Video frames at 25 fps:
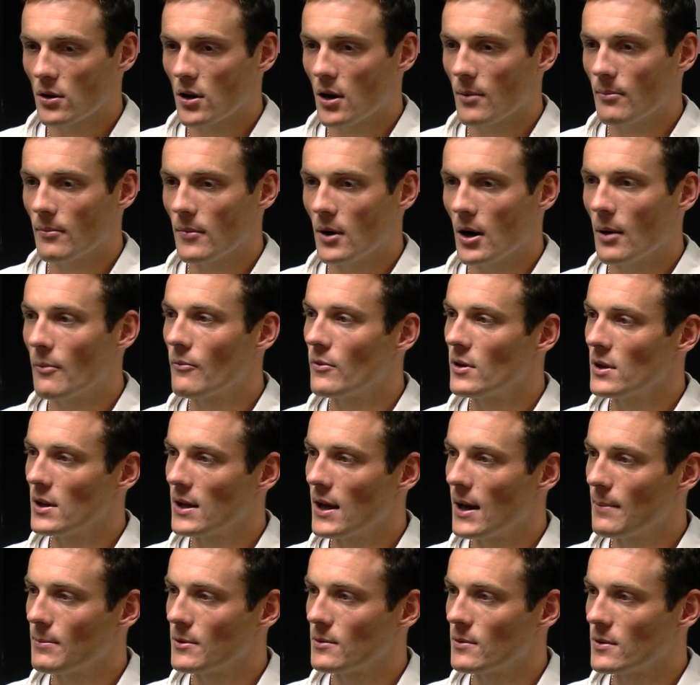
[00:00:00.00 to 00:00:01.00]
Yeah, look, I'm
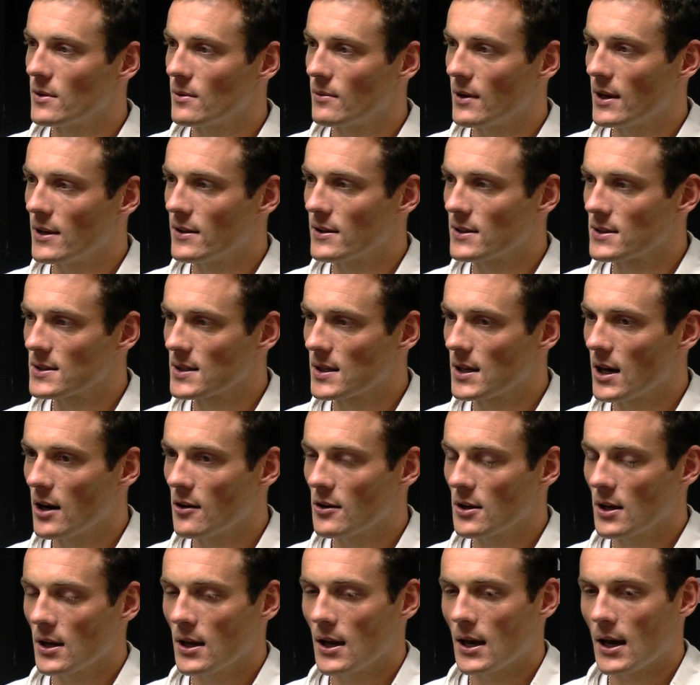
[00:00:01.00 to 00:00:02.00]
really happy with the way things are
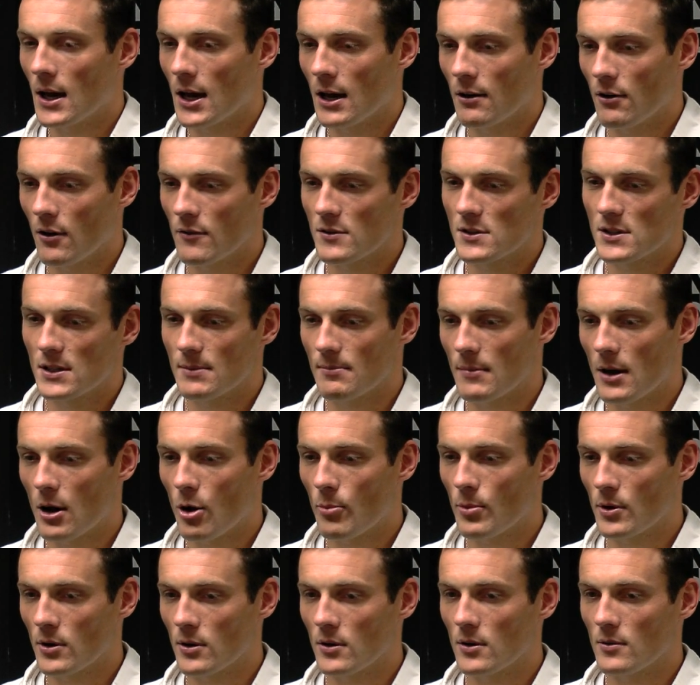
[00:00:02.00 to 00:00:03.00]
going. Obviously,
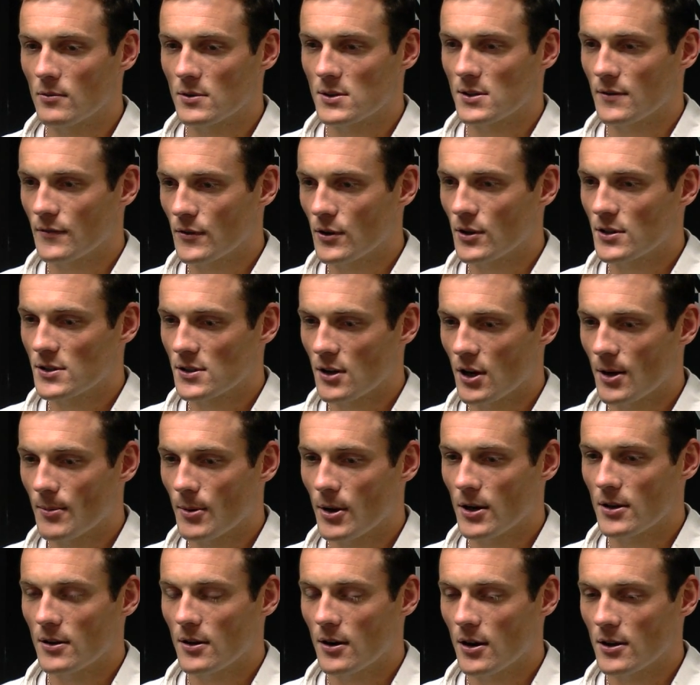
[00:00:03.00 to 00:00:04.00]
Melbourne was the first
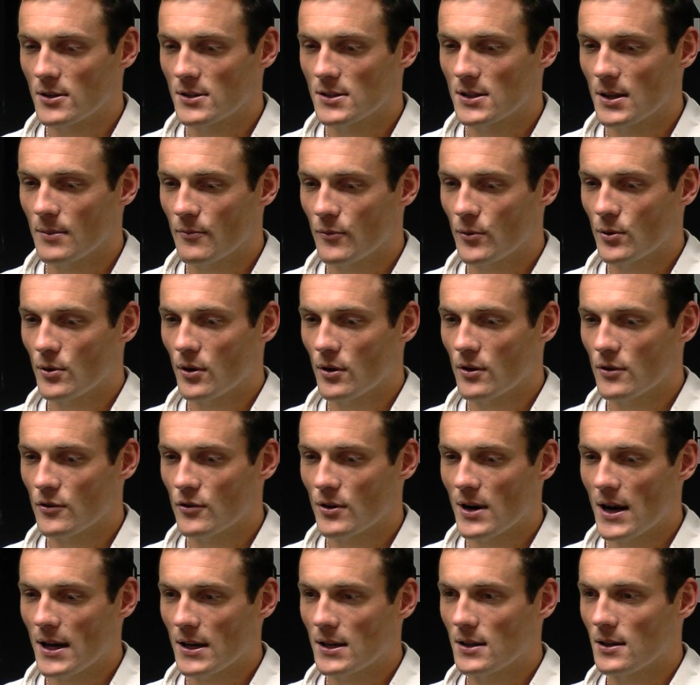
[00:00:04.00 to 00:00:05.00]
time I'd stepped foot on a
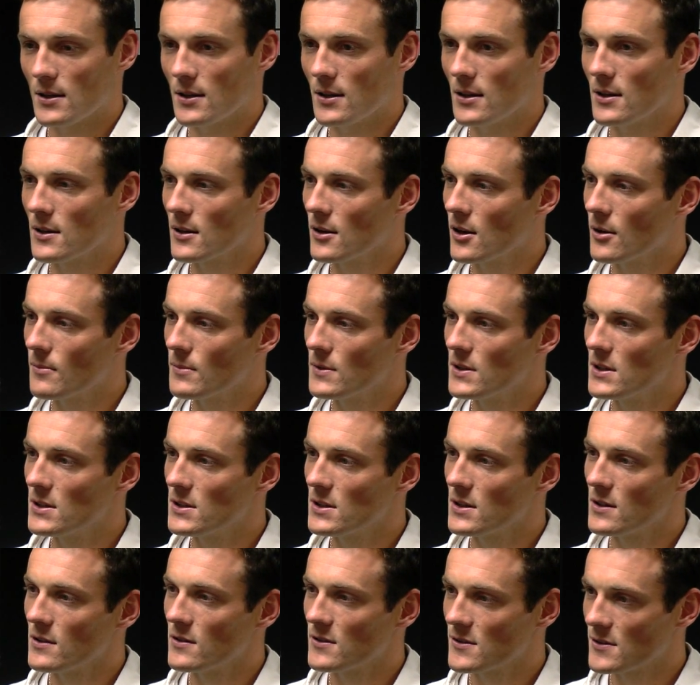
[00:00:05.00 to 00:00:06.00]
track in a
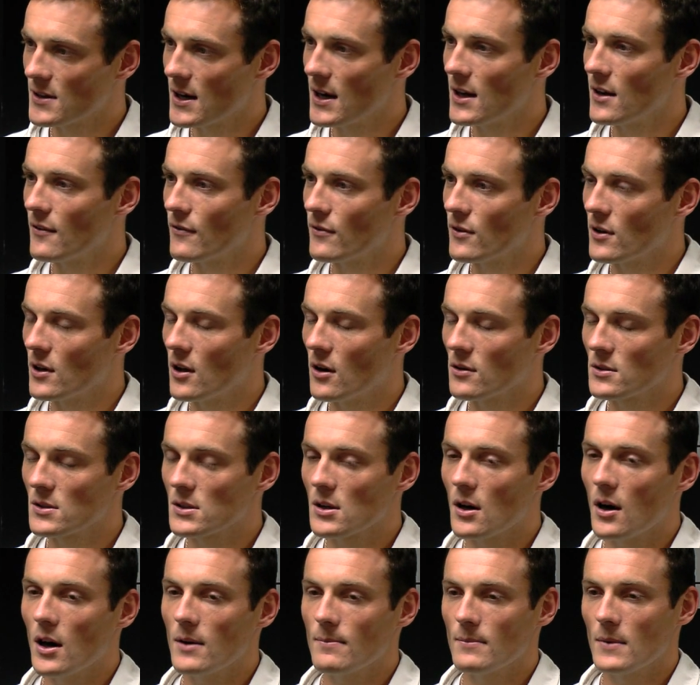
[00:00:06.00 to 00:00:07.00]
competition in Australia for a long
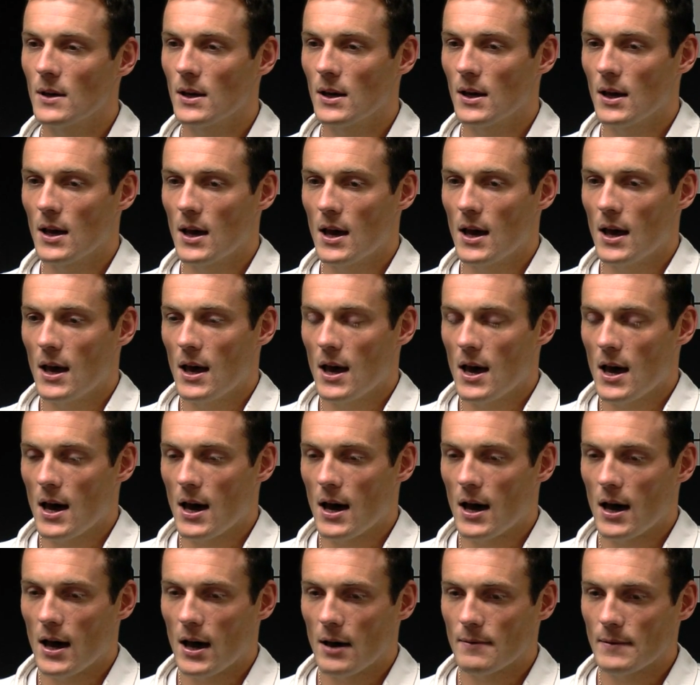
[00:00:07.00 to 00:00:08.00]
time.
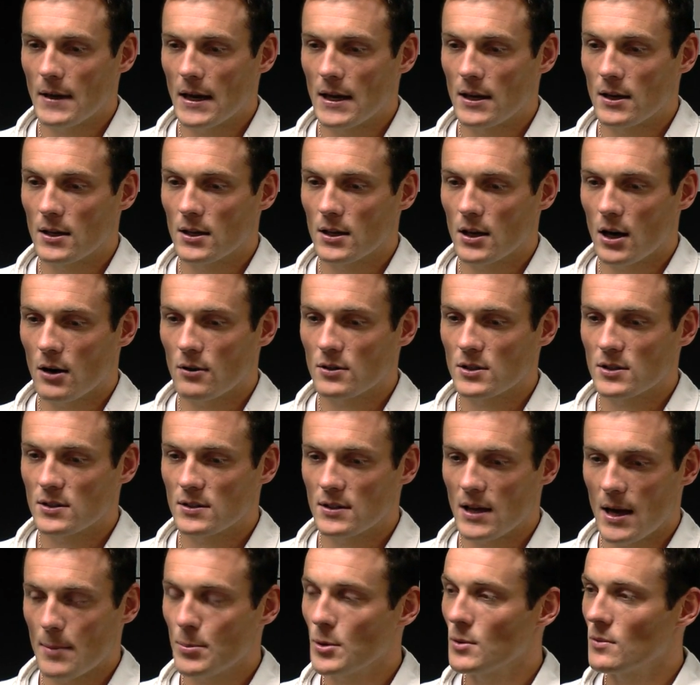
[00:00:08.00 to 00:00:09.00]
And I
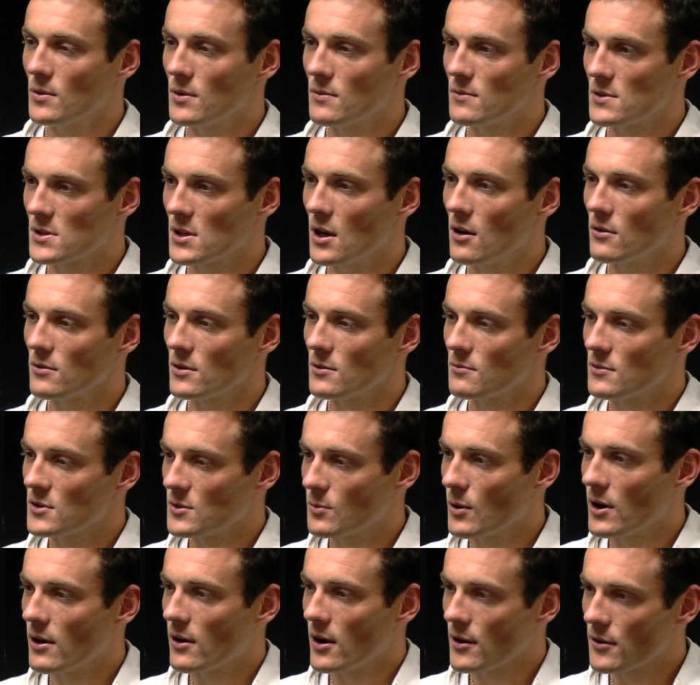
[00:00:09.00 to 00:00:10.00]
was happy with the result. It
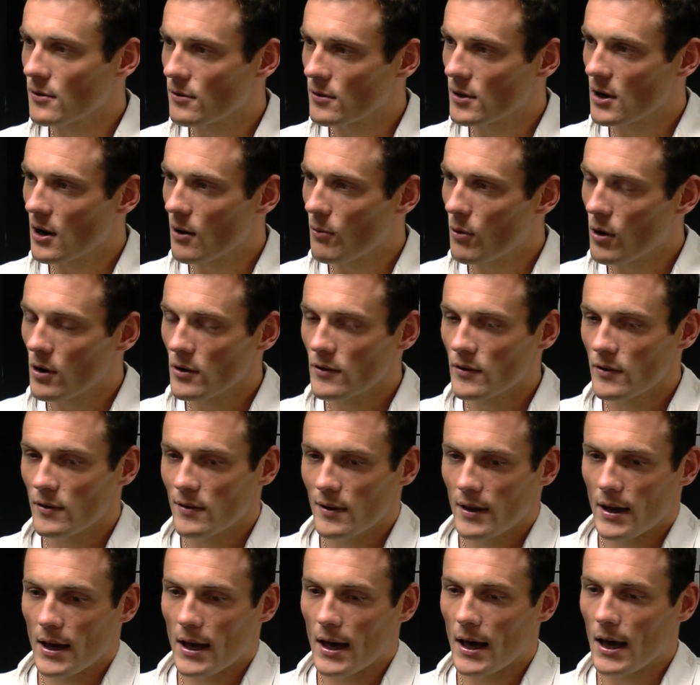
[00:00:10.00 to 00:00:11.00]
was where I thought I
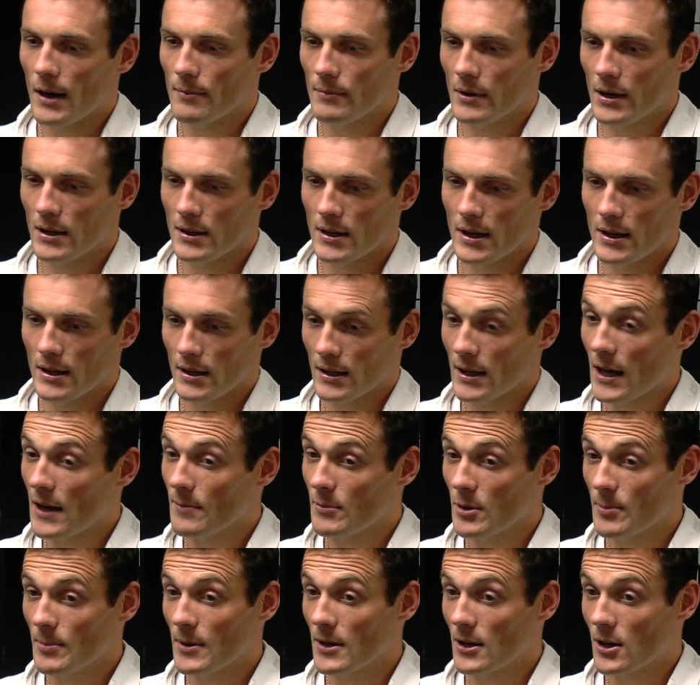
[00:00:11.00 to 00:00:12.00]
was, and then it
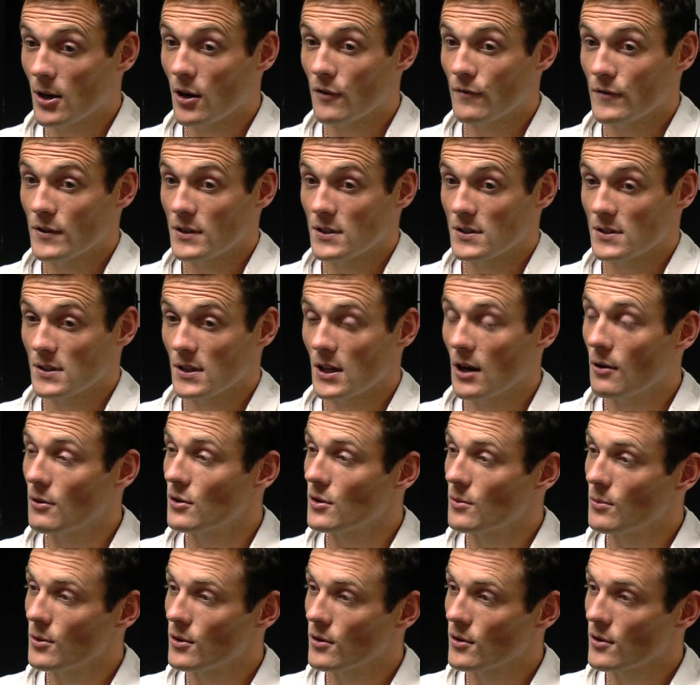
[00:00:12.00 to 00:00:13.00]
gave me a bit of confidence to go
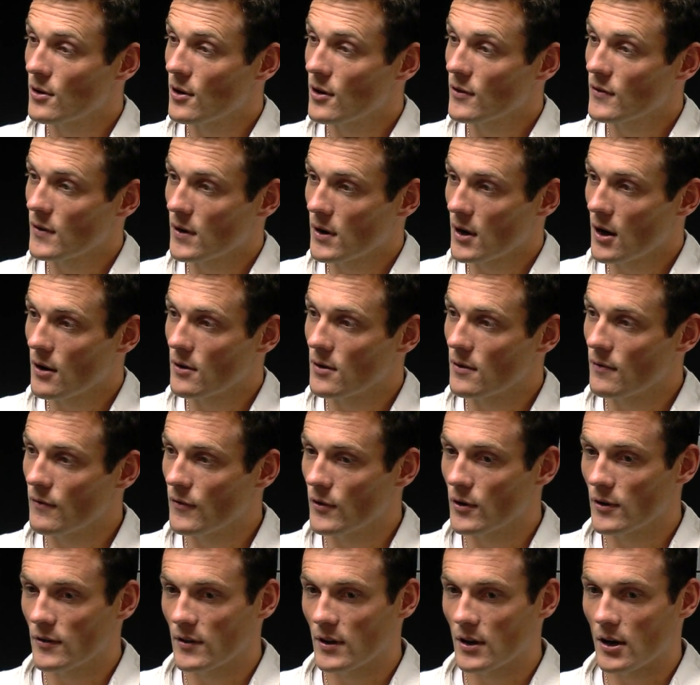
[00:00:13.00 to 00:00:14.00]
into World Cross and know that
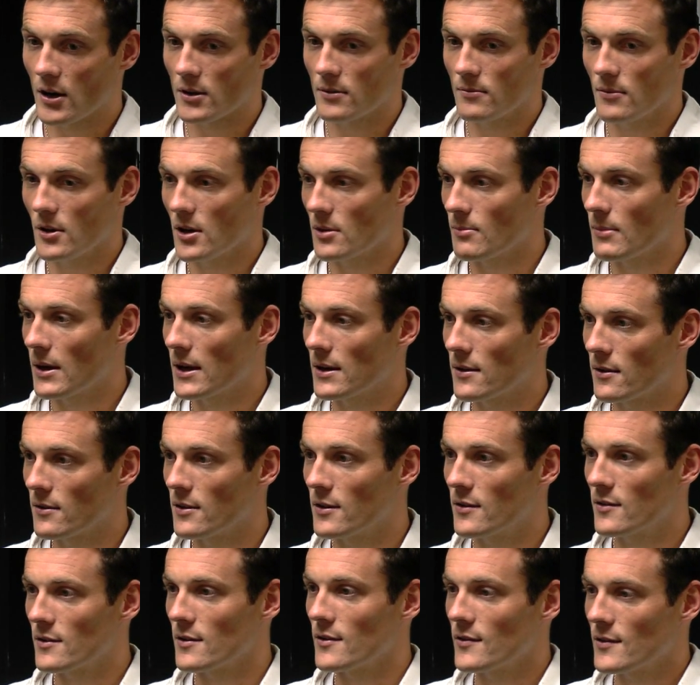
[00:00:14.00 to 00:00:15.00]
firstly I'd make the
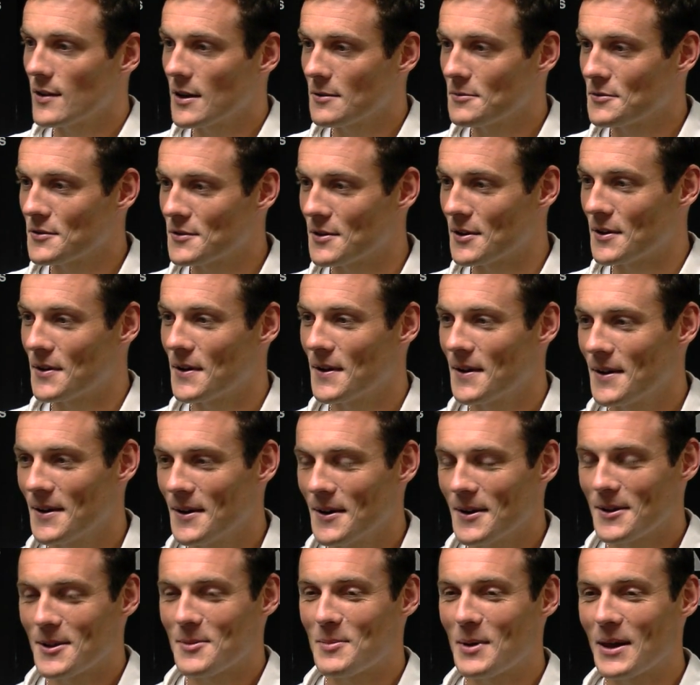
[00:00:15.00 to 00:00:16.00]
distance. That was the
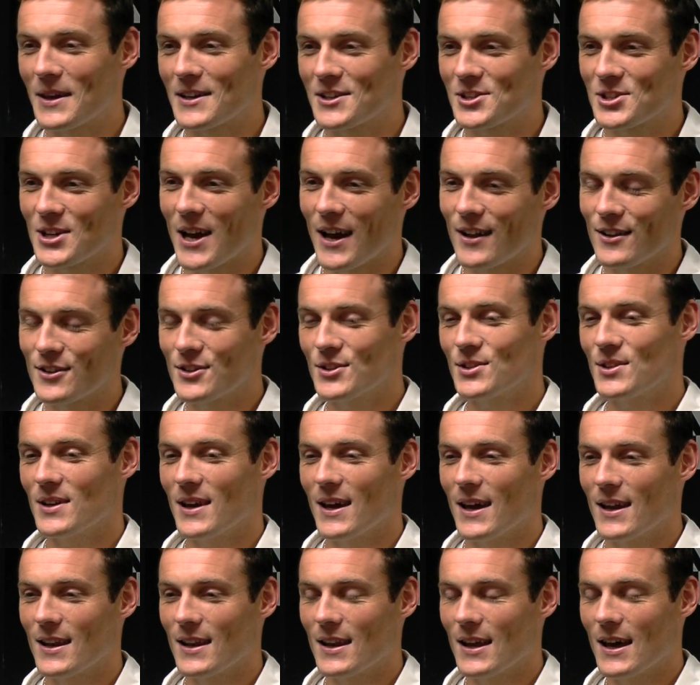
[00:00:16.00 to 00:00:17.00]
biggest challenge,
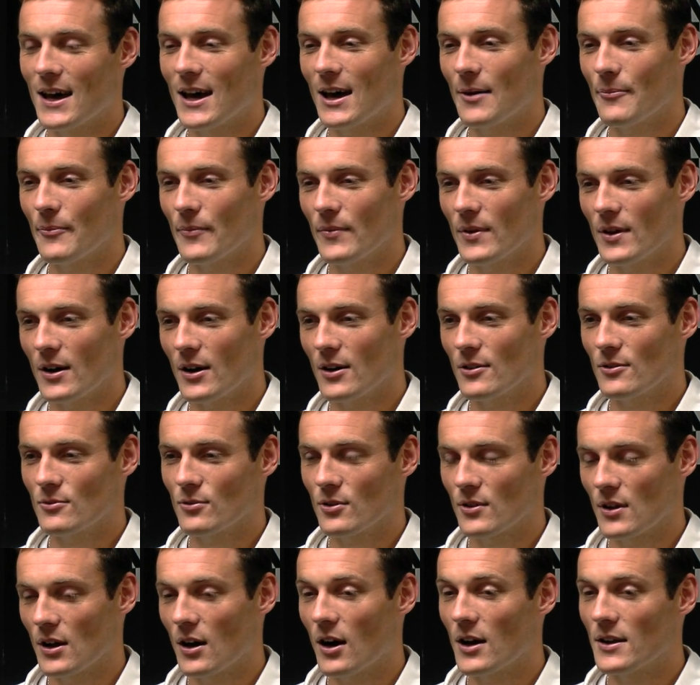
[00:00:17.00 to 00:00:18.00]
and
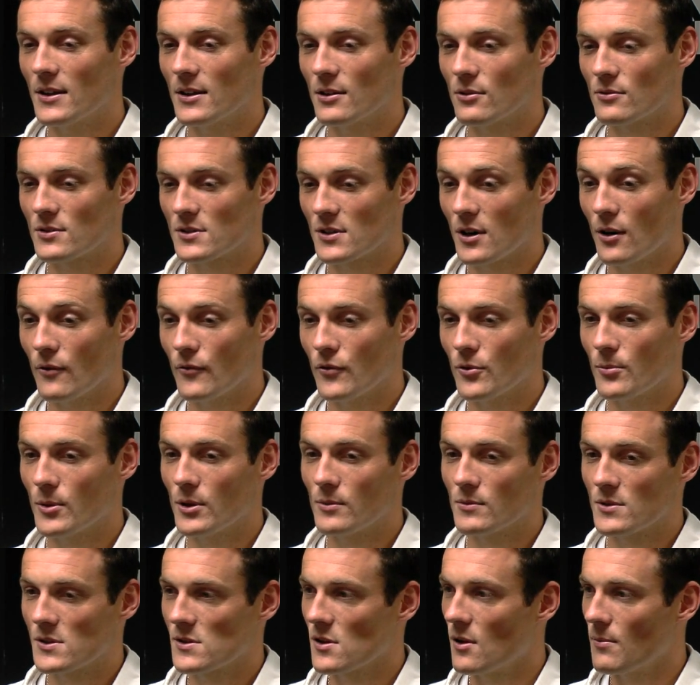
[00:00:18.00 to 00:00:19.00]
look, the ideal result for
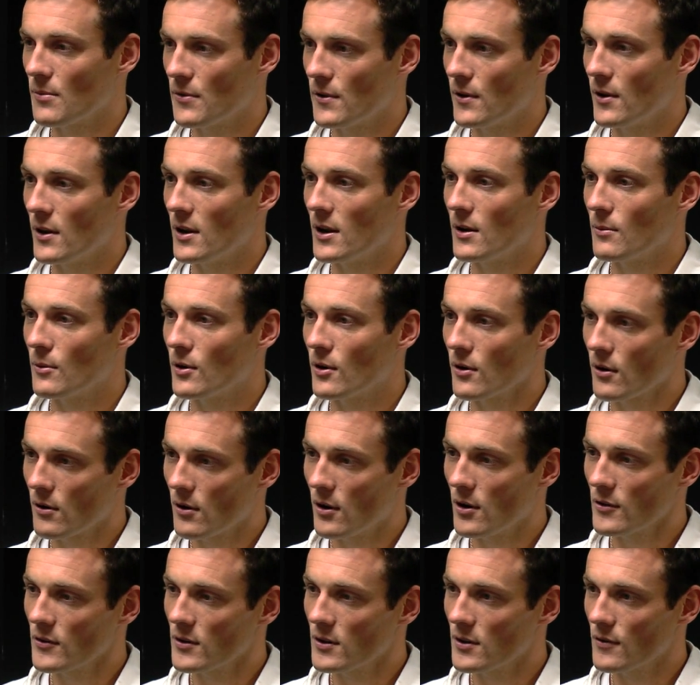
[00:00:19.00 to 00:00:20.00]
me was top 30 at World
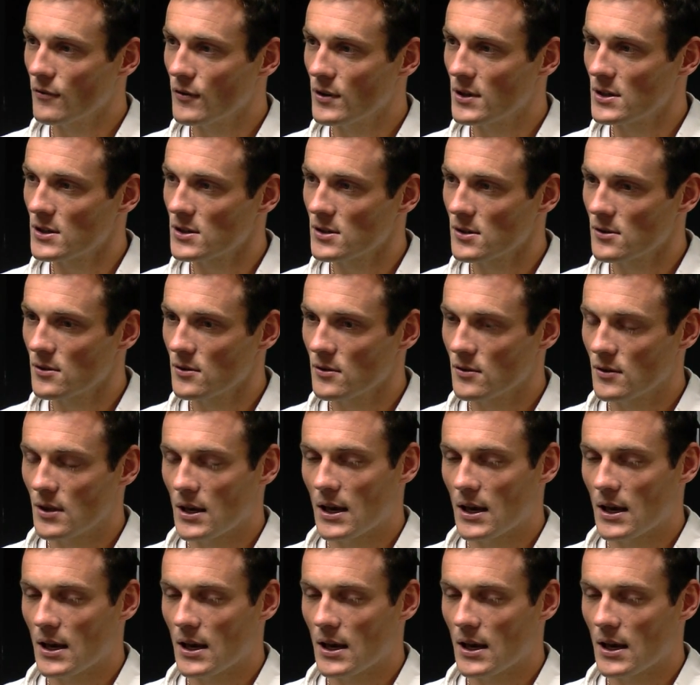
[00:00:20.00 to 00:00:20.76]
Cross, and to finish